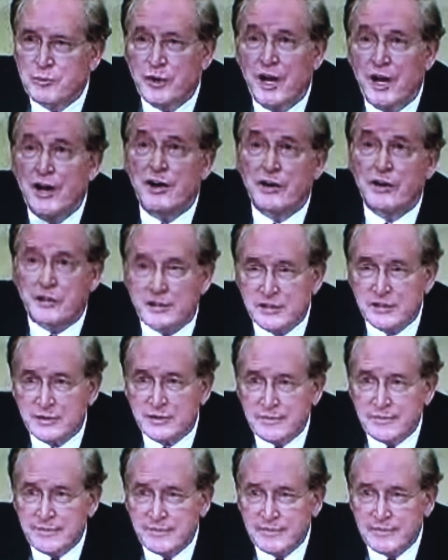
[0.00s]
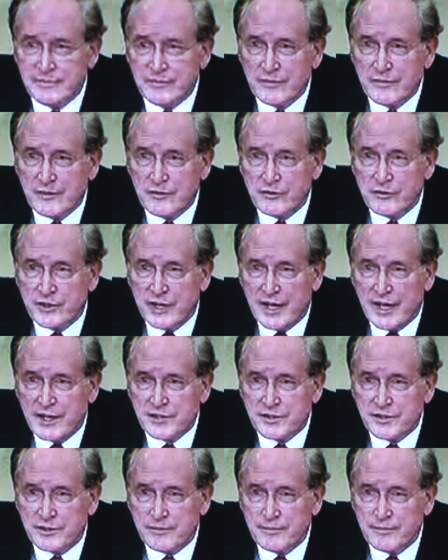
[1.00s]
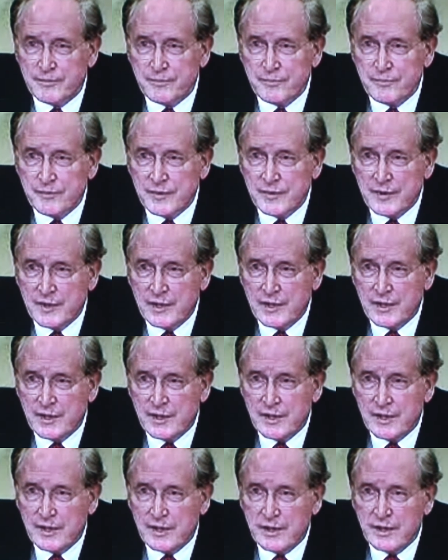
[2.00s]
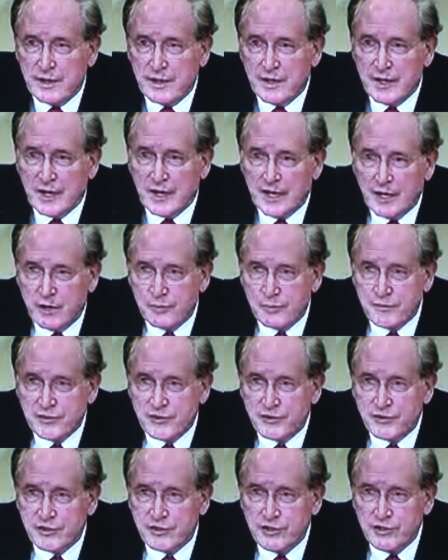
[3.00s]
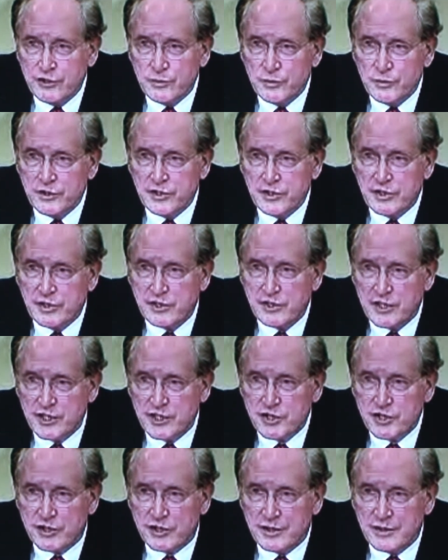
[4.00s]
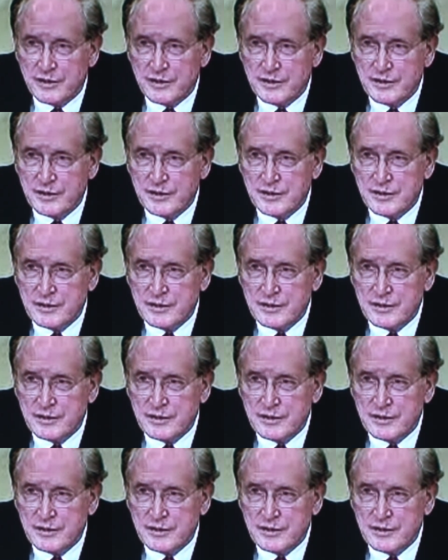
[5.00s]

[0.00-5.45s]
priorities for NASA, helps the human condition